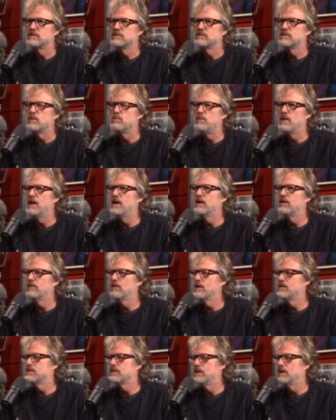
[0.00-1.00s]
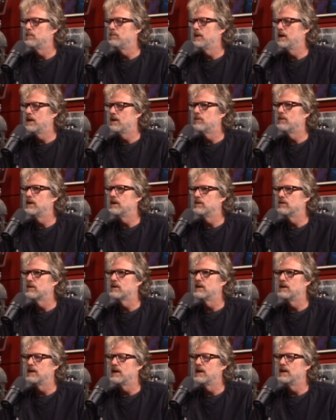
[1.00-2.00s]
manta ray
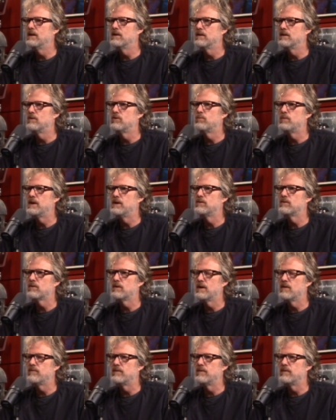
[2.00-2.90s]
looking alien spacecraft.